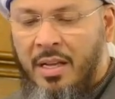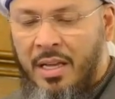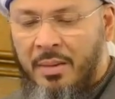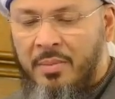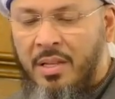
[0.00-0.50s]

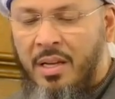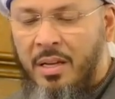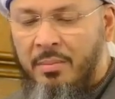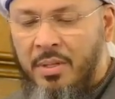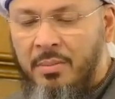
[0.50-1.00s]
I am the
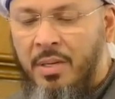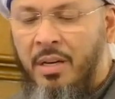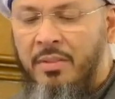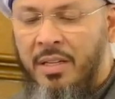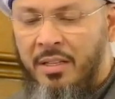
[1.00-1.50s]
Habib
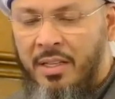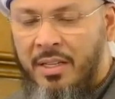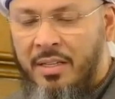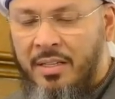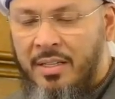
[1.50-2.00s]
of
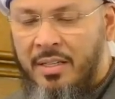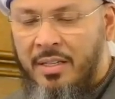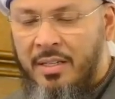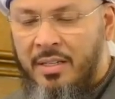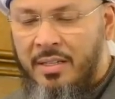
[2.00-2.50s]
Allah,
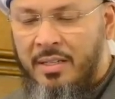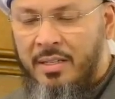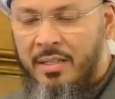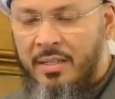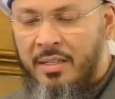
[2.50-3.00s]

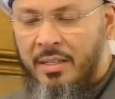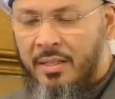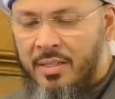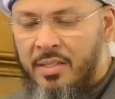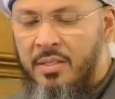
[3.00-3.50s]

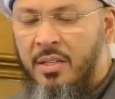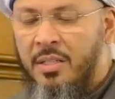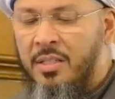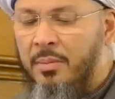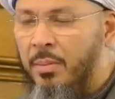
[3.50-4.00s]
and this is
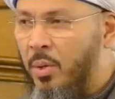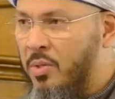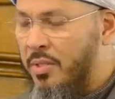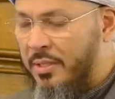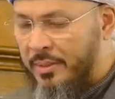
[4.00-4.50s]
not a
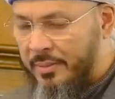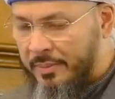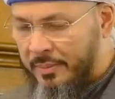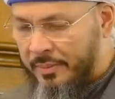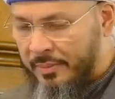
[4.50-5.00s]
boast.
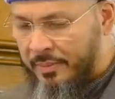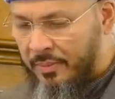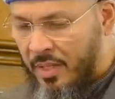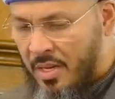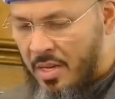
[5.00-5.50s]

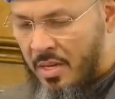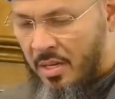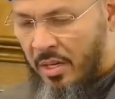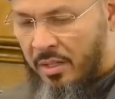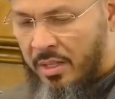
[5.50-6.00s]

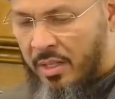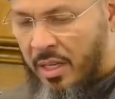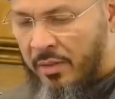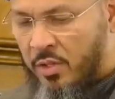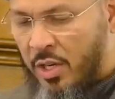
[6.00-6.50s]
On the
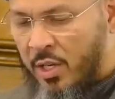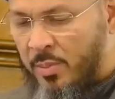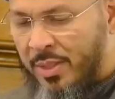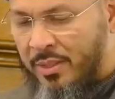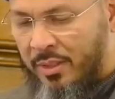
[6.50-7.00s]
day of
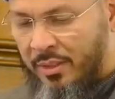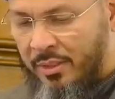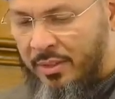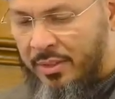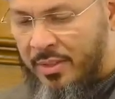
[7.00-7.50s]
judgment,
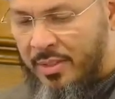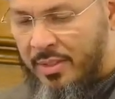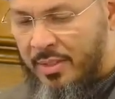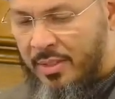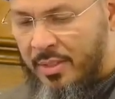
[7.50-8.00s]

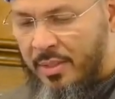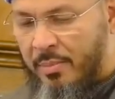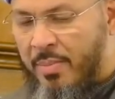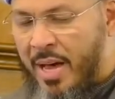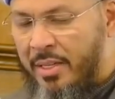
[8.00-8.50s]

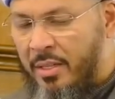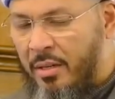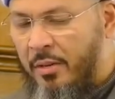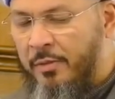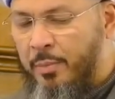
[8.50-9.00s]
the
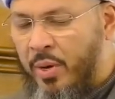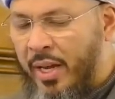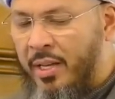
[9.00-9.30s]
banner of